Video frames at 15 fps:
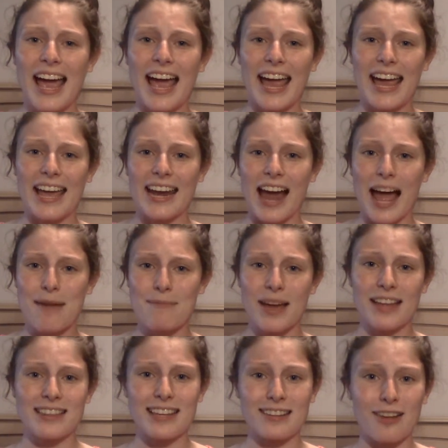And I
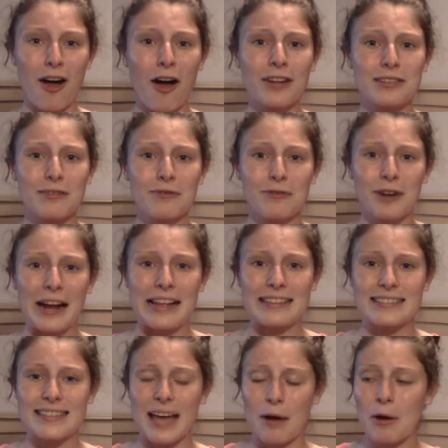met these awesome
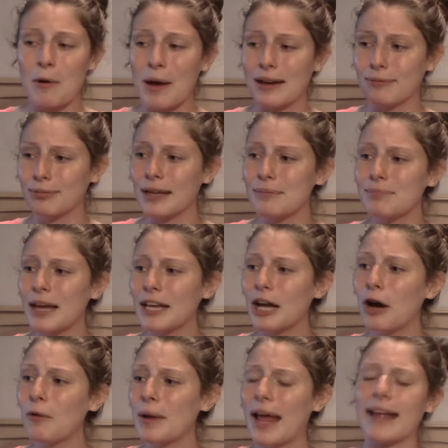friends that we went and played
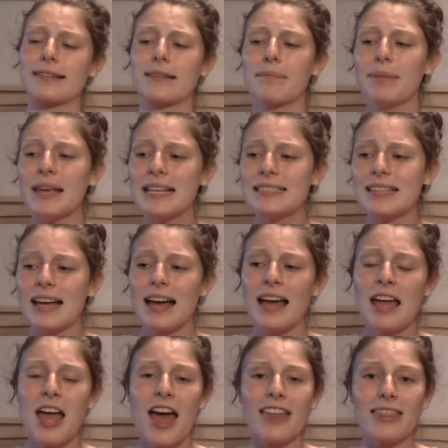bingo, we ate some pizza,
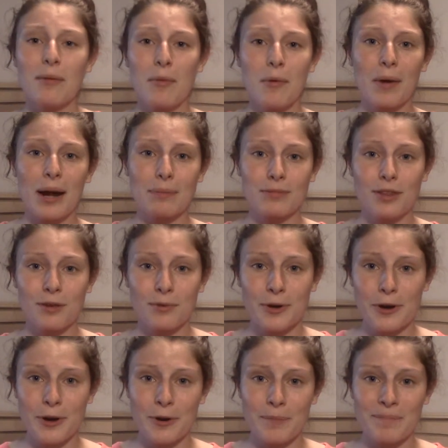then we went up to the
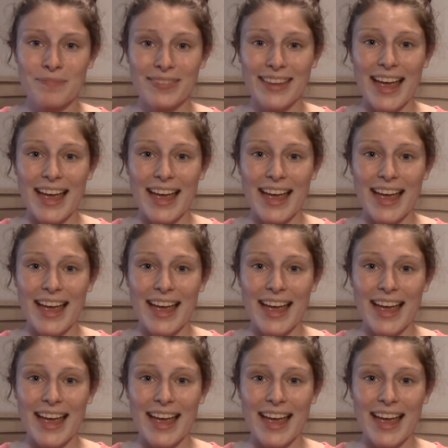room.